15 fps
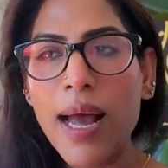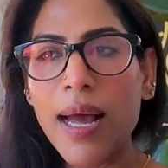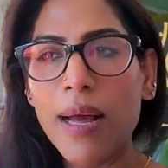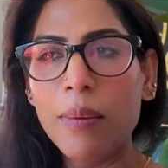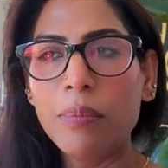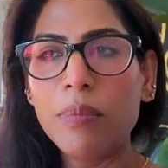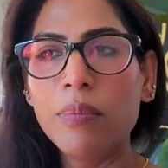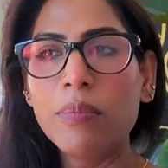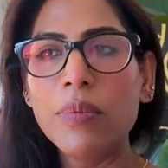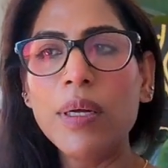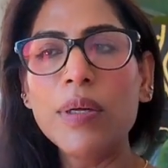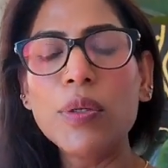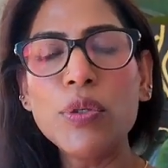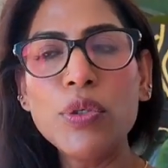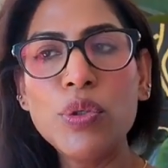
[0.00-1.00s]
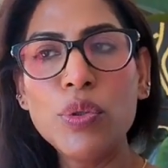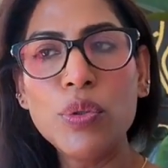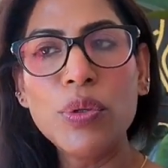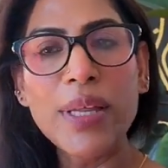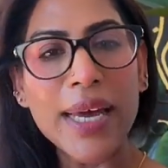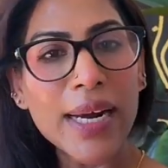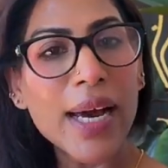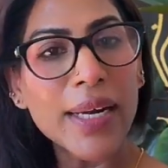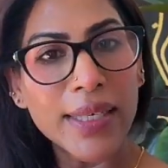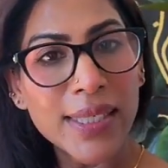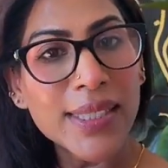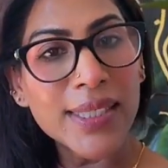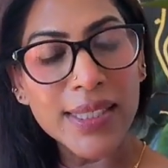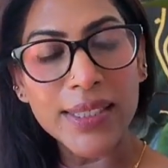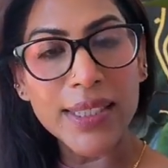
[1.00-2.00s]
there are
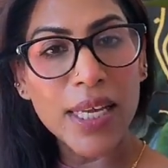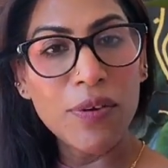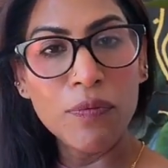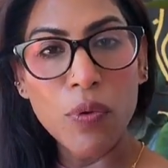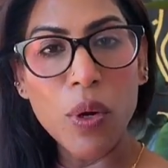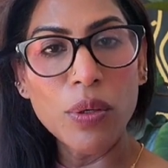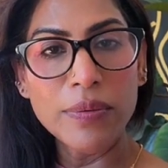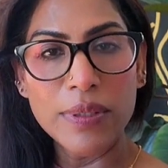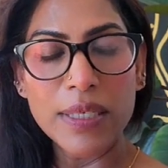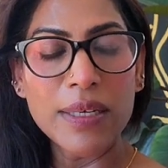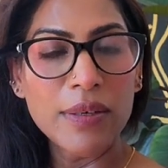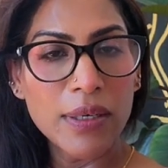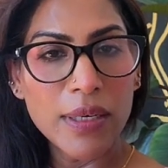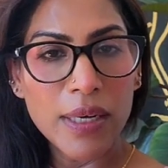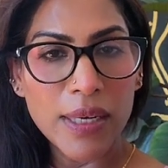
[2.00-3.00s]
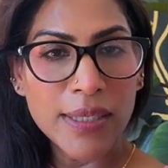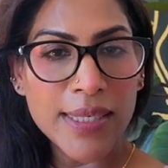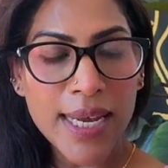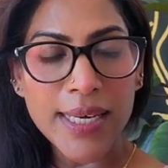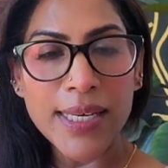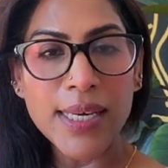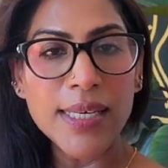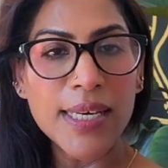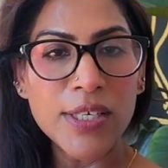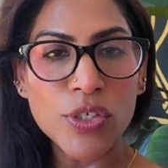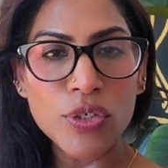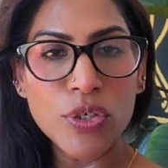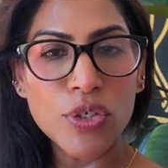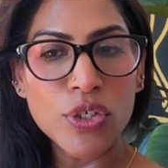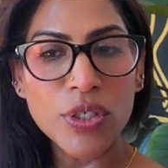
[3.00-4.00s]
risks involved in taking
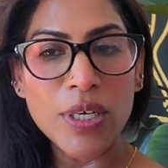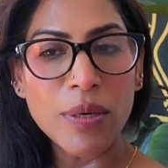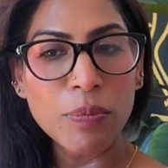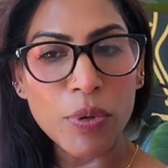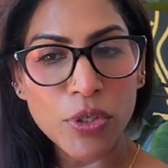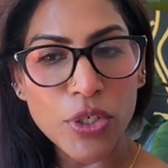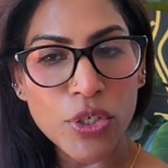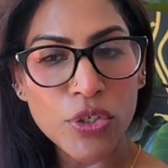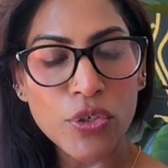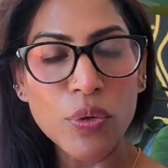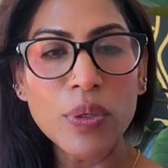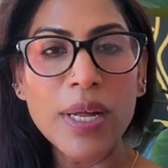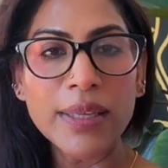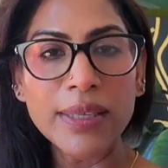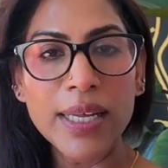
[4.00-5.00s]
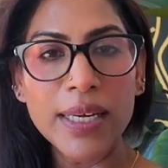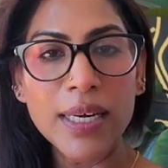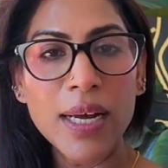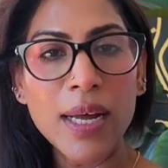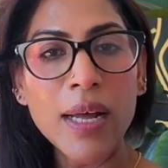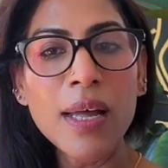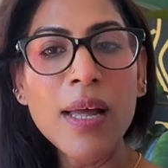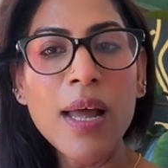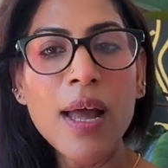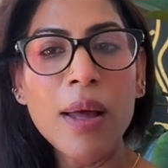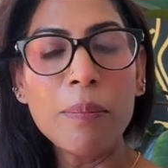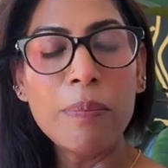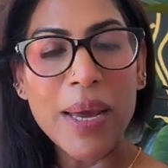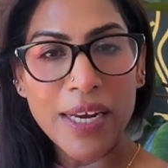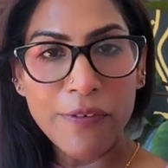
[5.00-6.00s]
estrogen and progesterone, and there are
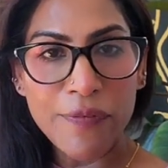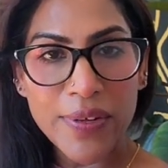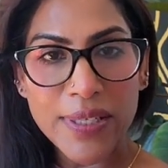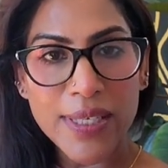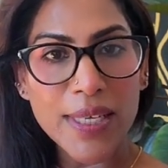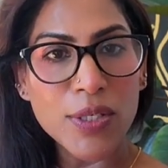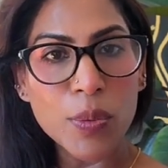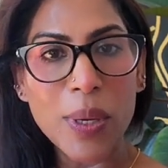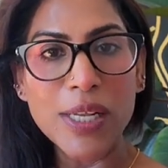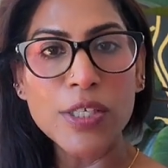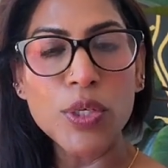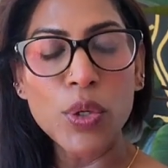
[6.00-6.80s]
benefits as well.